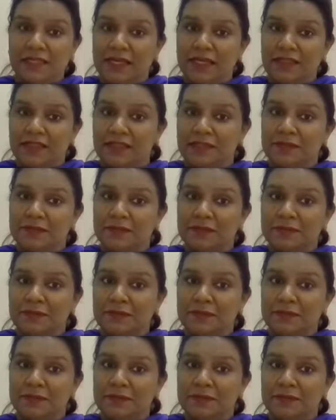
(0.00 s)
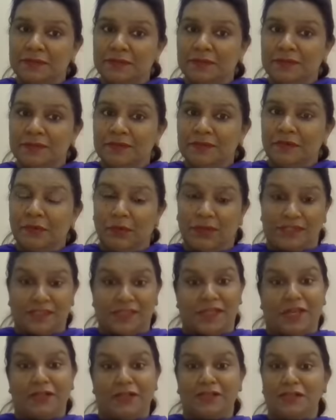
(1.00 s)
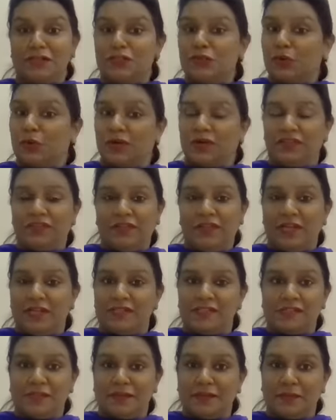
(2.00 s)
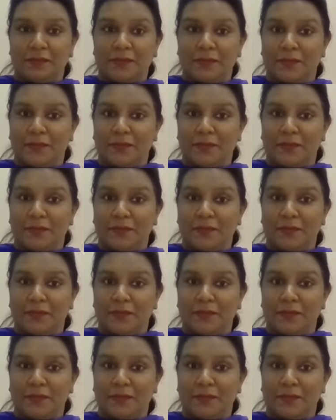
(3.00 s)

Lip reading: that? Once again, it's a geography lesson.